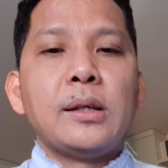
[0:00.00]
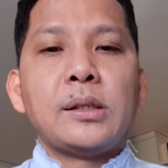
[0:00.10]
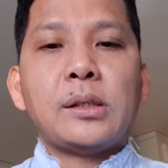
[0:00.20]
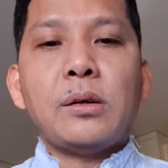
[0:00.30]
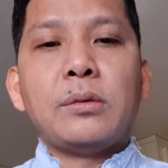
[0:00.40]

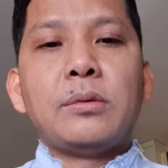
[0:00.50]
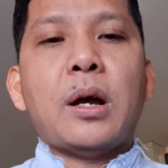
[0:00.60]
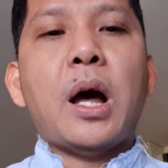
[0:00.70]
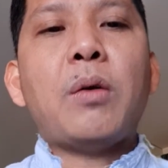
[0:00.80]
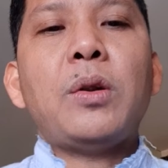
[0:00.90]
So,
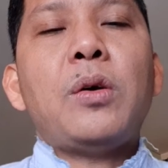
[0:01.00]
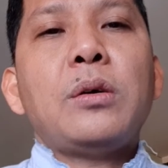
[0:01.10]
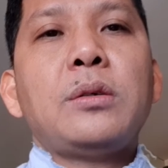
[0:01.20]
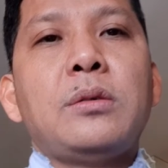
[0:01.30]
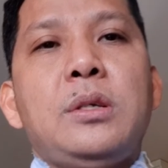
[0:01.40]
how
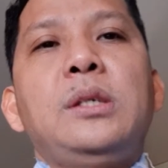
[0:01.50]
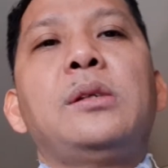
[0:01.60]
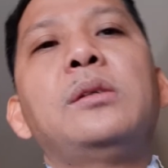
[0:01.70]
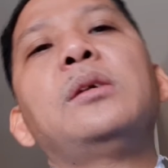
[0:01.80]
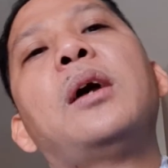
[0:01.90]
long
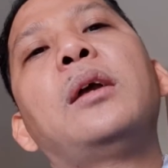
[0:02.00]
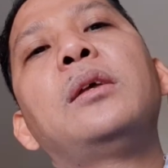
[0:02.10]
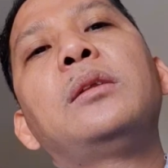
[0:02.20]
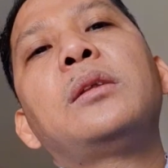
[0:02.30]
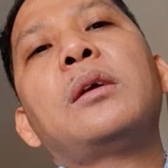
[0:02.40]
is the
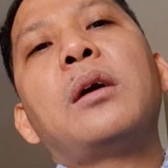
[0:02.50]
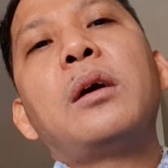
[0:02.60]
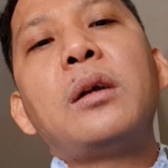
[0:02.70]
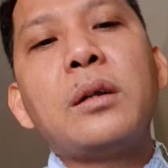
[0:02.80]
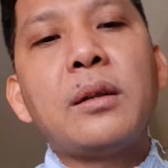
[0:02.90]
identity
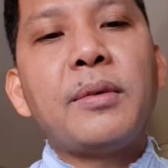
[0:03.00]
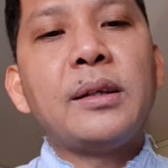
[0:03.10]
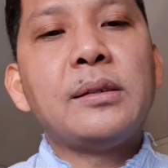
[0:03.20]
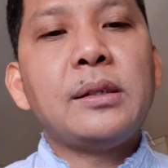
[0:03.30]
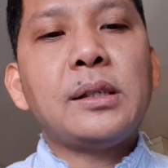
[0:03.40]
card
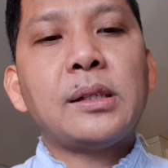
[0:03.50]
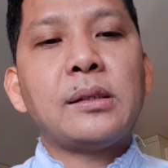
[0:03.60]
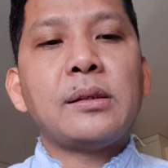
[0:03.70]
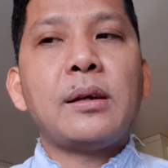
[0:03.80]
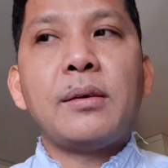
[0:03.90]

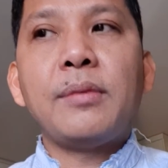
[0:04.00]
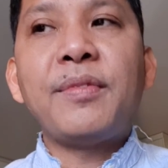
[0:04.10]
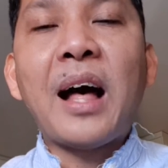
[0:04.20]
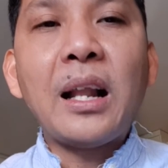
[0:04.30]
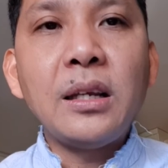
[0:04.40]
is
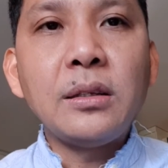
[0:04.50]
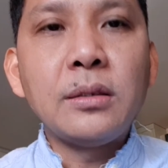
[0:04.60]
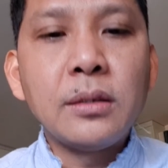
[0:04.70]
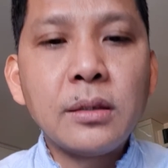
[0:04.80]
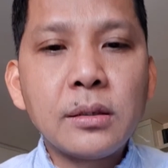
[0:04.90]
valid?
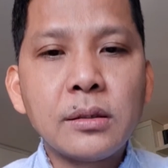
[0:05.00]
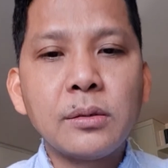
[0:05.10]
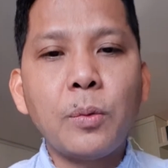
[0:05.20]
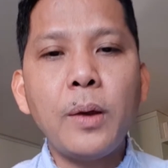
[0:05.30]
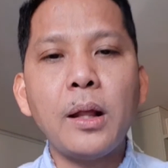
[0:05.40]

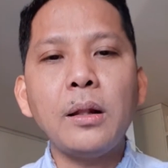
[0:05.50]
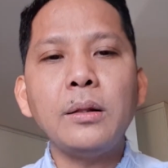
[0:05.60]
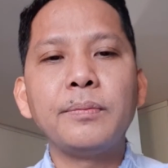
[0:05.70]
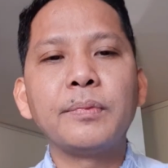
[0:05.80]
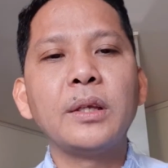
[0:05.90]
Well,
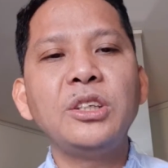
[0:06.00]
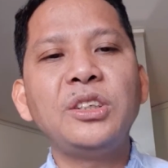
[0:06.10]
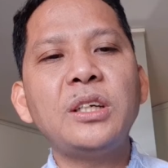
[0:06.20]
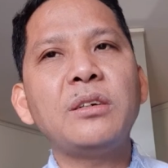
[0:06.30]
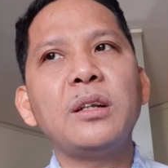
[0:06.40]
in
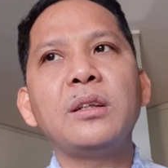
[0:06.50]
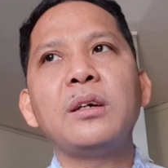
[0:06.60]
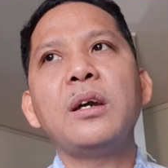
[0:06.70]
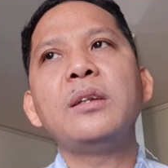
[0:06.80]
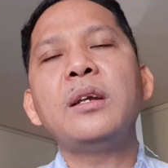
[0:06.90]
general,
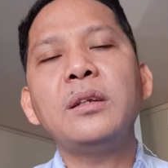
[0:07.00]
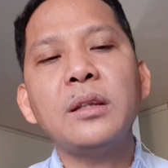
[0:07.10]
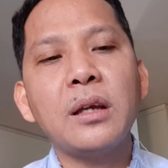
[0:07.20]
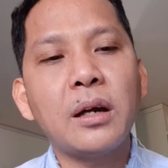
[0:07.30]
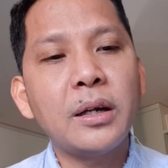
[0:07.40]
the
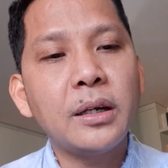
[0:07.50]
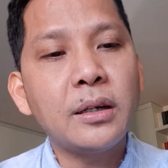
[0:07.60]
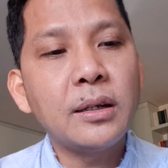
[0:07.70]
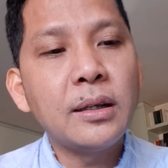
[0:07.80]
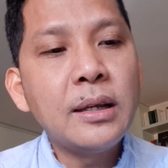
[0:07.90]
identity
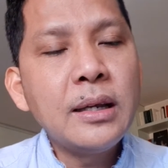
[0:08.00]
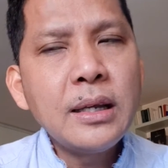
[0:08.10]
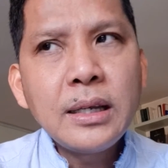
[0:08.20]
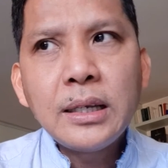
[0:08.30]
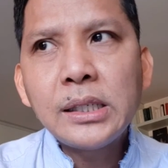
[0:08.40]
card
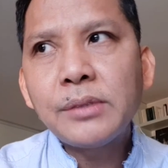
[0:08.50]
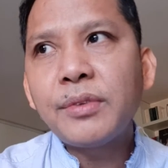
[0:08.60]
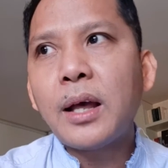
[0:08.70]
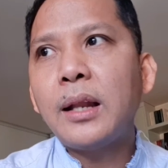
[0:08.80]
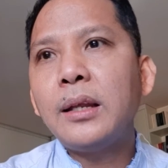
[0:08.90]
is
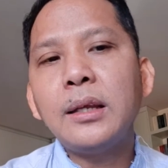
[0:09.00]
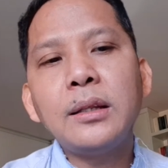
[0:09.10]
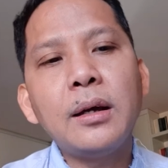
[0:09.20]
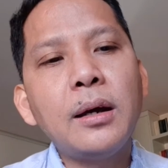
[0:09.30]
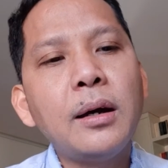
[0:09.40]

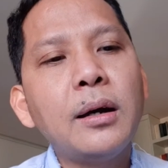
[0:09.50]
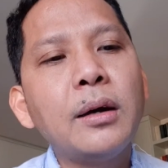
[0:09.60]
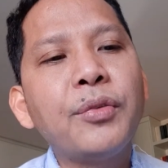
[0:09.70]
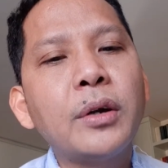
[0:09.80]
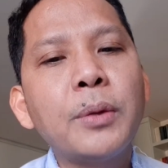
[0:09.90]
valid
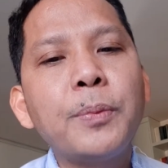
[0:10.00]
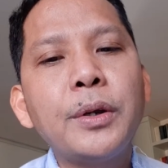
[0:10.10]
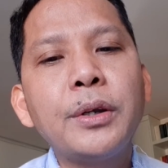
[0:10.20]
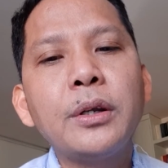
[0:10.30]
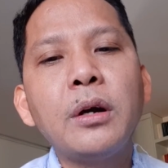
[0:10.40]
for a
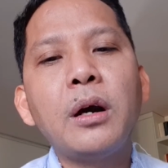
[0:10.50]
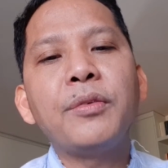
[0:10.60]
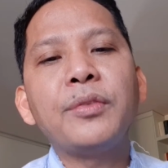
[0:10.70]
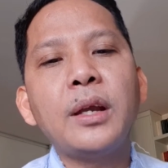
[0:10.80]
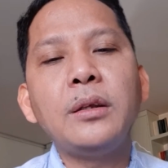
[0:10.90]
period
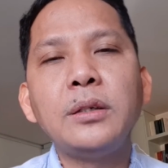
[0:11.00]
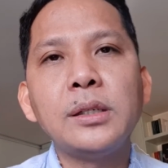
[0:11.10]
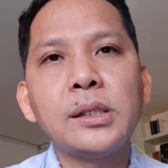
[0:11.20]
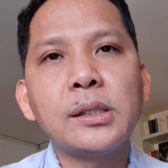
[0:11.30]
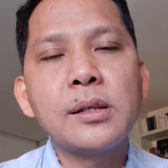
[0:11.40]
of 10
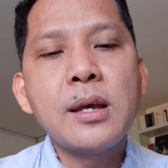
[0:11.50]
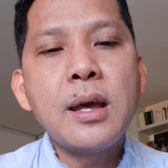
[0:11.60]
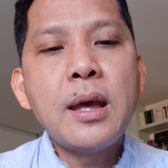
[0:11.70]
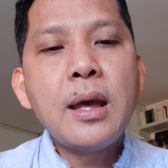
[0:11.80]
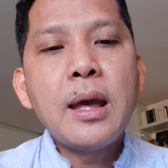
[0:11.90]
years
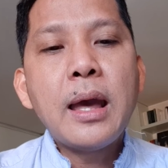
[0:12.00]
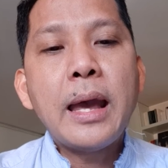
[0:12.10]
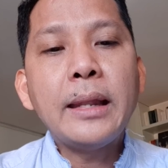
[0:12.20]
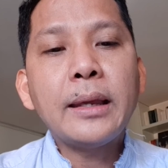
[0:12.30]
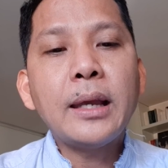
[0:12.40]

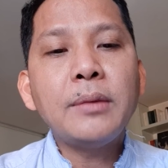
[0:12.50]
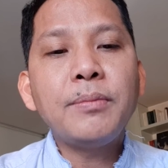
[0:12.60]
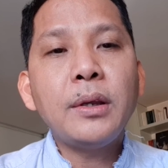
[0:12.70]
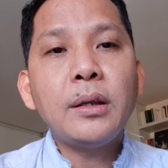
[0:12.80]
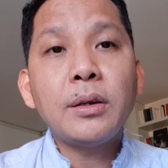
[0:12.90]
and can
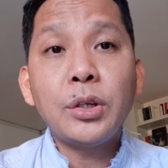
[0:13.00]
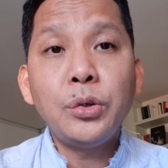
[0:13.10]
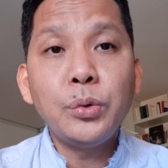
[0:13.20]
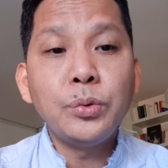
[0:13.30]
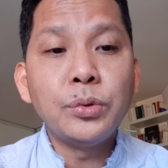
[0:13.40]
be
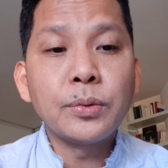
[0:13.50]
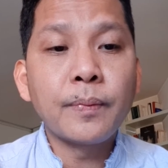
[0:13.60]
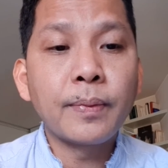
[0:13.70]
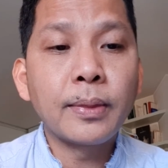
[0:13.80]
renewed.